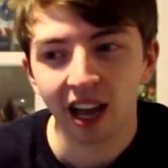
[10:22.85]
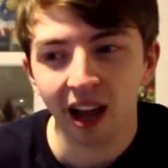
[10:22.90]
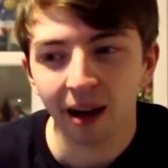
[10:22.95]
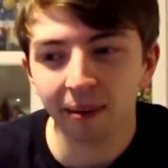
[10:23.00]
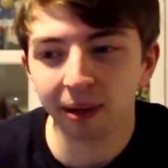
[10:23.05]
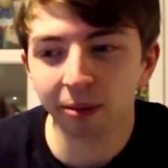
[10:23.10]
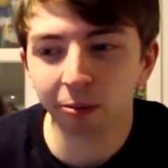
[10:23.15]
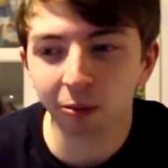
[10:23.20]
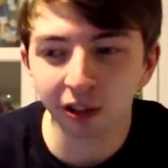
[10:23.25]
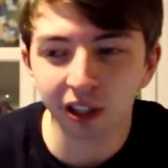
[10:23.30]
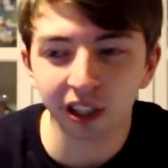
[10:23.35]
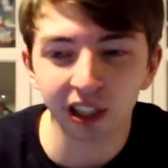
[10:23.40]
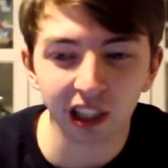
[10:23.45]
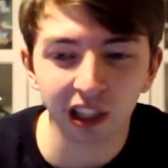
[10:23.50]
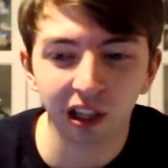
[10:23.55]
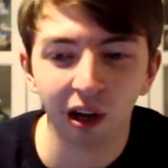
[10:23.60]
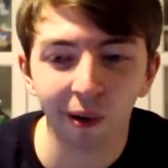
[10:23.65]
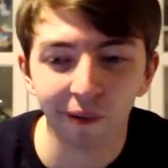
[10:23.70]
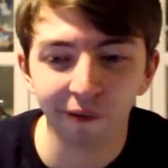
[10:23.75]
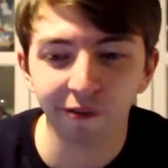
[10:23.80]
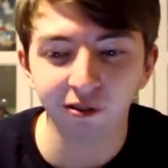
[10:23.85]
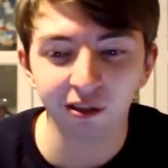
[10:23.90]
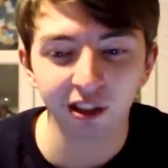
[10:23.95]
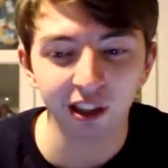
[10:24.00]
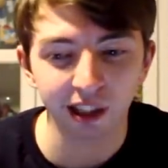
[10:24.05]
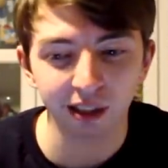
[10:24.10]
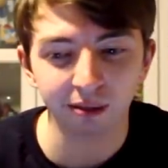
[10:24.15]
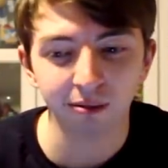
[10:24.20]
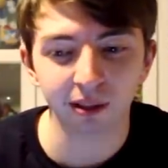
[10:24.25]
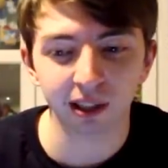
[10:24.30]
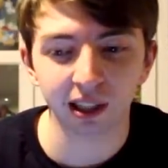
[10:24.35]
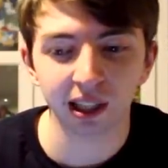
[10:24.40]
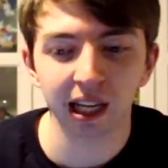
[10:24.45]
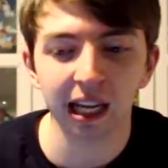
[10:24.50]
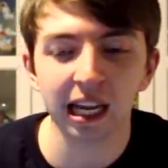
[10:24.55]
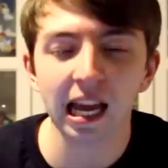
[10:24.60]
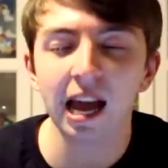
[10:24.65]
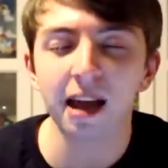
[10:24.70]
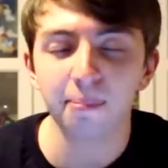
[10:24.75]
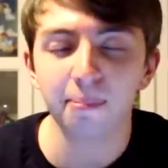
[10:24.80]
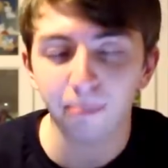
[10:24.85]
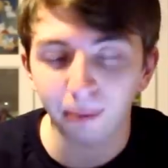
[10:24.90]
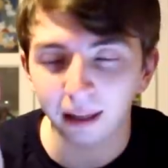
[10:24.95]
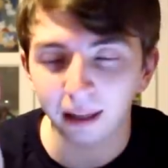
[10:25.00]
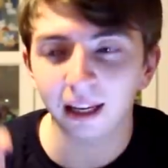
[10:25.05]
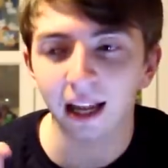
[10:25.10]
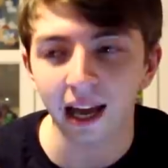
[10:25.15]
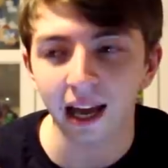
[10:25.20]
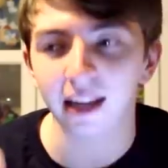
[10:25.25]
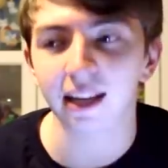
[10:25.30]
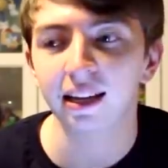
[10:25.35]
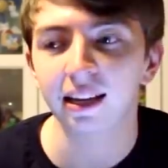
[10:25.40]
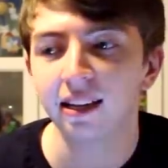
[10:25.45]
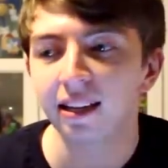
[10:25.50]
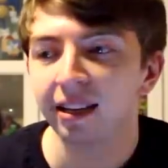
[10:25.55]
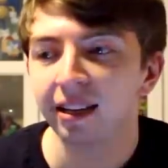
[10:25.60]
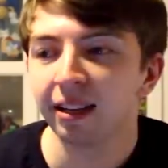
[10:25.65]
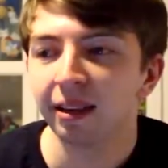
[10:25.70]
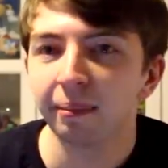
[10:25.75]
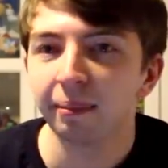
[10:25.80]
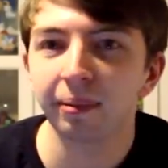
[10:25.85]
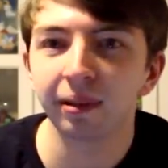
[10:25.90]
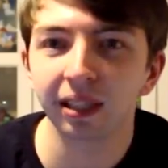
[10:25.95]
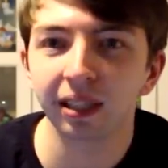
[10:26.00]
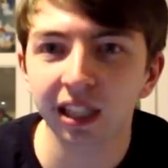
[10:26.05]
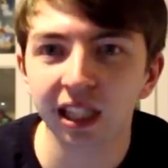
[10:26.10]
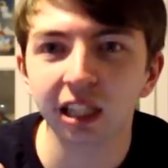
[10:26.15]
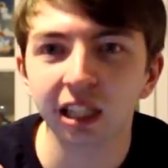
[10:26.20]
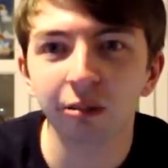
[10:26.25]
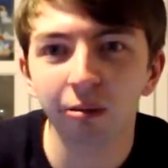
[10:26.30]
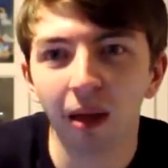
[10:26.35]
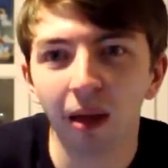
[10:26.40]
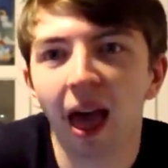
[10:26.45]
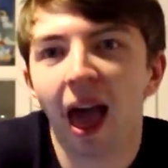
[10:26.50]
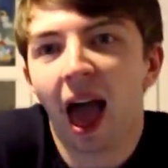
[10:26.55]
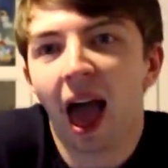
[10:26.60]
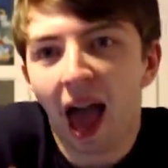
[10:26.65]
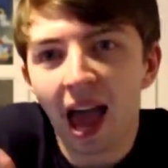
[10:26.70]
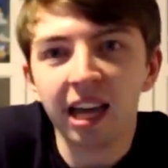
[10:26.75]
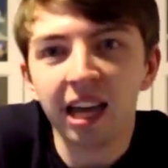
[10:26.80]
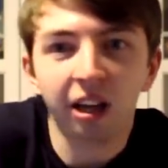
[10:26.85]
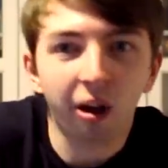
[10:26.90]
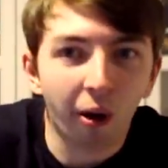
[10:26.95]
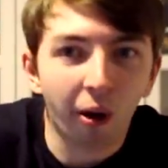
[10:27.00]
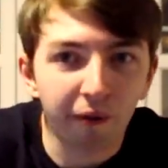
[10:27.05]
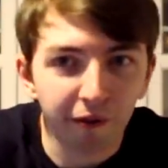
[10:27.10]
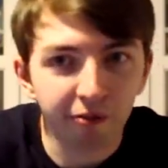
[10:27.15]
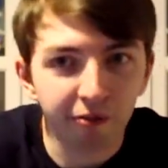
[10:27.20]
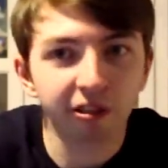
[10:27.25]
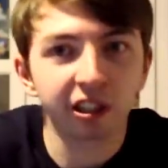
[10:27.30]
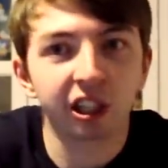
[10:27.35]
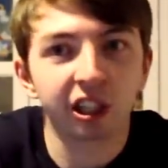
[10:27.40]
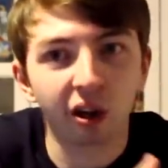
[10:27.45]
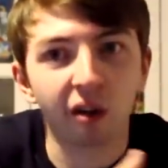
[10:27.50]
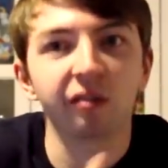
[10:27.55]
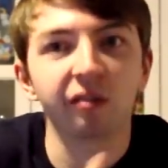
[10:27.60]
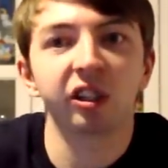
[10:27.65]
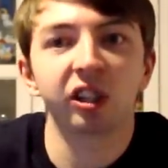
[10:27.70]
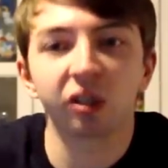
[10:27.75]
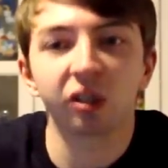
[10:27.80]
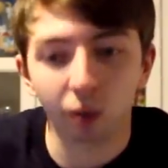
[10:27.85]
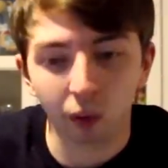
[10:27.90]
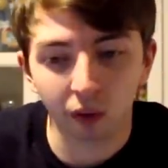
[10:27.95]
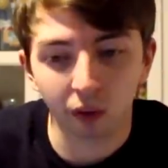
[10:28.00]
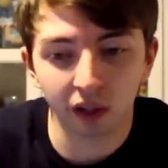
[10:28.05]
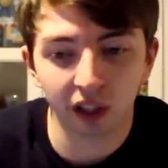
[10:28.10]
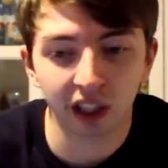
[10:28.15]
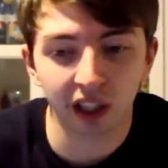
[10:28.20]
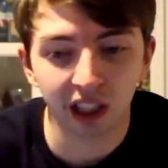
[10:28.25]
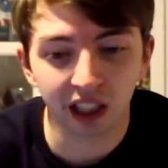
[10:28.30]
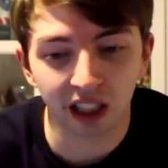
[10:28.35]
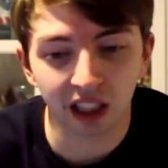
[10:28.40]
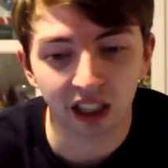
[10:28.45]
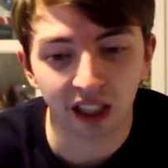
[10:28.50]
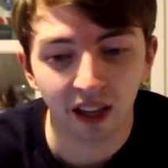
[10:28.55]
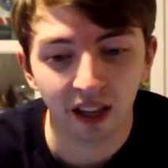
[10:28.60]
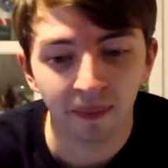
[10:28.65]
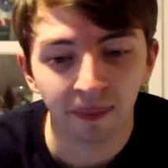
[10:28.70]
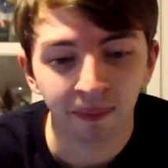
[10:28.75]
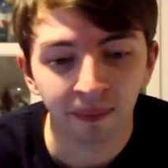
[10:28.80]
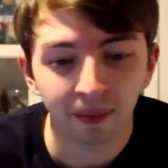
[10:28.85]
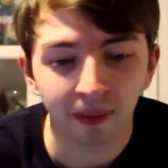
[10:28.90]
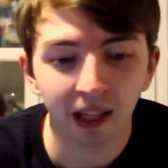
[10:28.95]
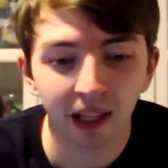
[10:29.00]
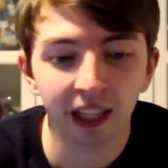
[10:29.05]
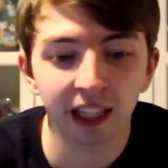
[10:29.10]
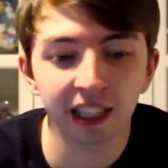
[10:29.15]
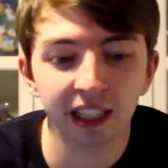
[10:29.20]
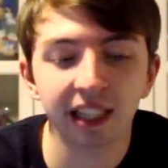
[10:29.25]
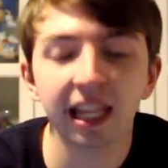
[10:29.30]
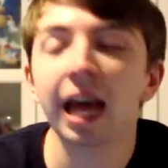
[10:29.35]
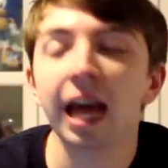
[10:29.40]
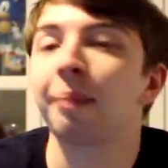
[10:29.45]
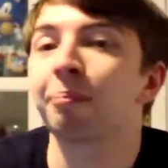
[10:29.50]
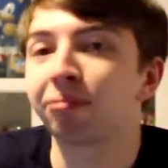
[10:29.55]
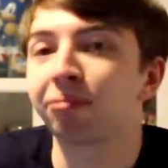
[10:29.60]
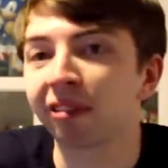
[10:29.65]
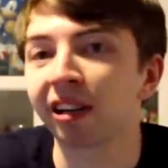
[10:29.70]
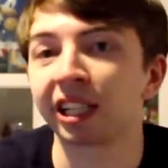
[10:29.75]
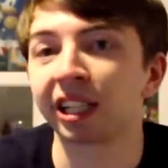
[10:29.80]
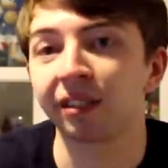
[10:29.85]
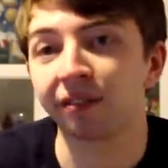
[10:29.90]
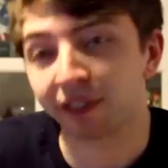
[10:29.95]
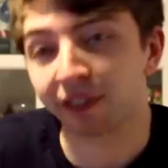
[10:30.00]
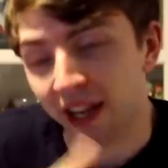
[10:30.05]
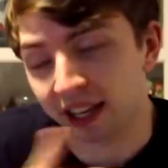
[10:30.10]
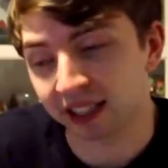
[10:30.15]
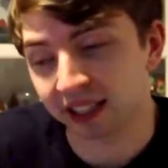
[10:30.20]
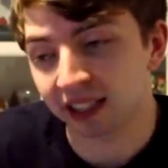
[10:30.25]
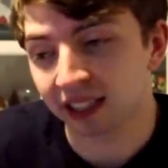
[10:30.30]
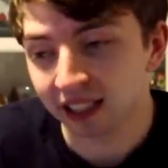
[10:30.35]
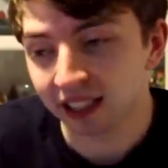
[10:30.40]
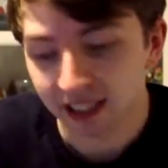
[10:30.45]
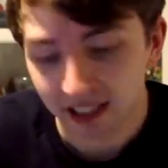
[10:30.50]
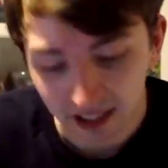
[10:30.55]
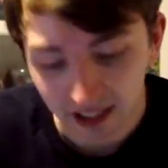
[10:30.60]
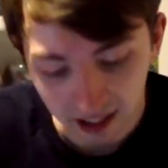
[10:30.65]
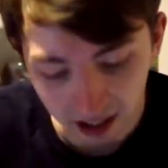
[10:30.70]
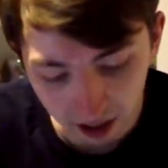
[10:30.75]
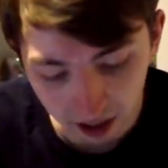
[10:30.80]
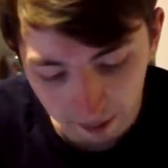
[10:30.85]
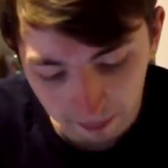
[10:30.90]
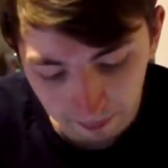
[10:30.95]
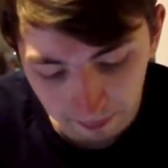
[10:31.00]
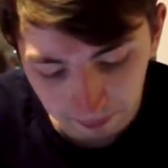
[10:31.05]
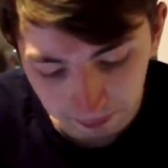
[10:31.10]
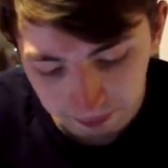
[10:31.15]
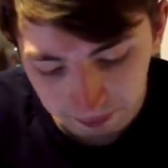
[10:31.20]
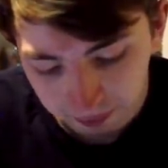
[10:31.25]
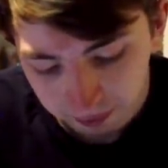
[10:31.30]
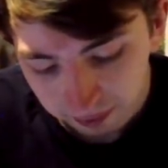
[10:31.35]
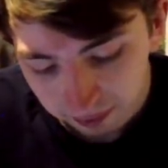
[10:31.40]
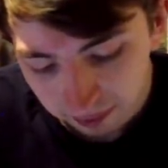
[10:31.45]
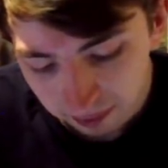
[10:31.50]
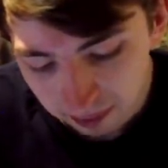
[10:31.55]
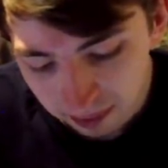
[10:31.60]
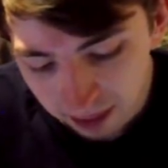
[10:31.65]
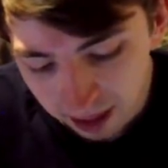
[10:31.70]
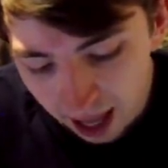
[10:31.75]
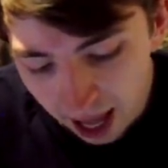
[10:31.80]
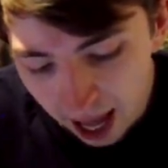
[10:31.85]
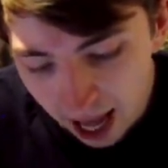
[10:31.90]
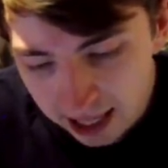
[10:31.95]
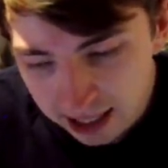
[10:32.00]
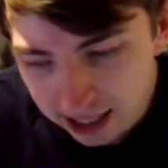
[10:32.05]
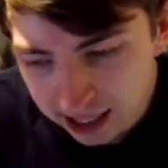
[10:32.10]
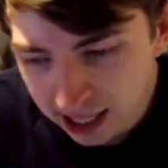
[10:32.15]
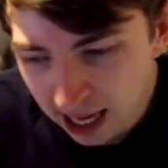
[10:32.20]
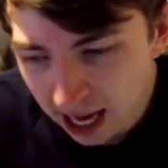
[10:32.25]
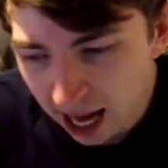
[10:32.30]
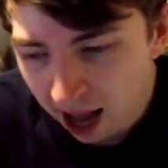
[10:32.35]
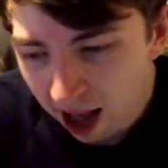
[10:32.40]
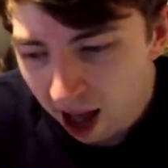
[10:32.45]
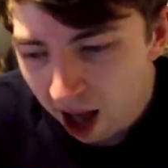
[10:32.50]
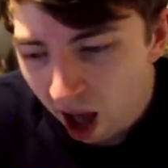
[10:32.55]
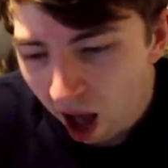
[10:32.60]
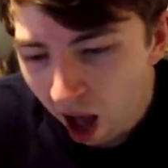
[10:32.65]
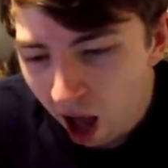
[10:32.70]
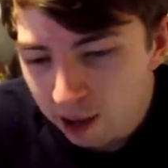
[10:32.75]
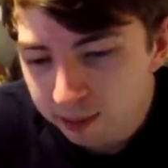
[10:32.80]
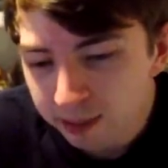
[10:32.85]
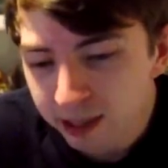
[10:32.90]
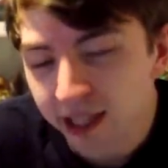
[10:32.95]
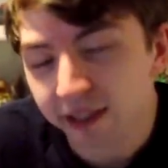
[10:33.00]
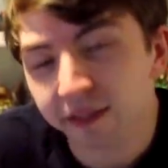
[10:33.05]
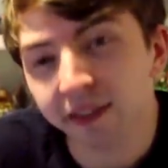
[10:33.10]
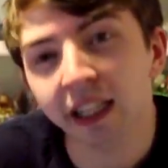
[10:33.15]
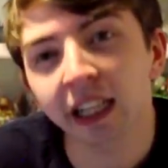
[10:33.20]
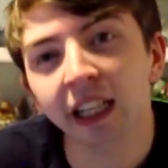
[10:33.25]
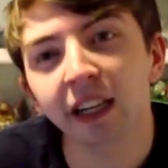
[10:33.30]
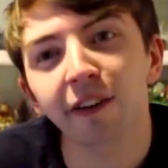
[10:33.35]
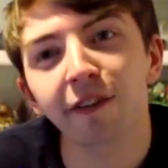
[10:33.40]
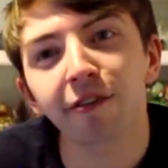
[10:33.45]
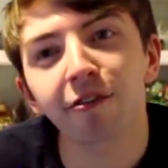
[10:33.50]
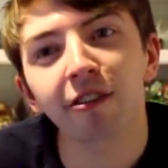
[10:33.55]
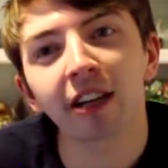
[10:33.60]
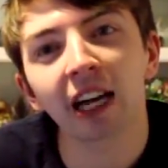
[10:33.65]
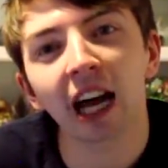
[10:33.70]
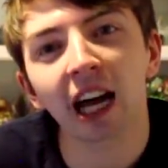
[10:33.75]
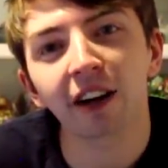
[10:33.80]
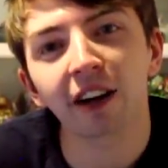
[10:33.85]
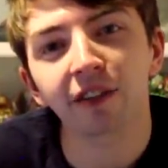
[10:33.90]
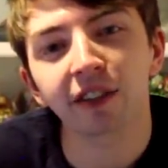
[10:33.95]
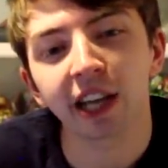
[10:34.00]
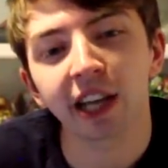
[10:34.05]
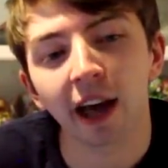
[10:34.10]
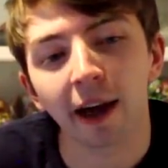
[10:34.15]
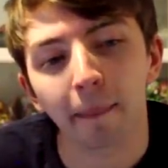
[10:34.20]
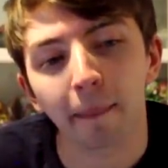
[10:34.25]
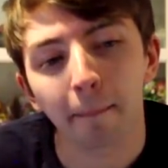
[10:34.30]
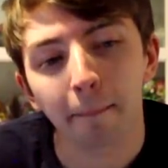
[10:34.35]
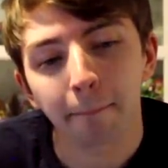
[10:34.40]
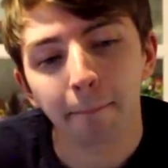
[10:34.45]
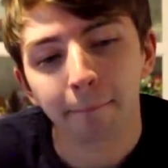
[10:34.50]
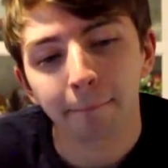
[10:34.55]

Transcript: I mean, it wasn't a conference, it was E A Play, but it's still a conference of sorts. It is it is their press event. Um, and yeah, I'm giving it a three out of ten.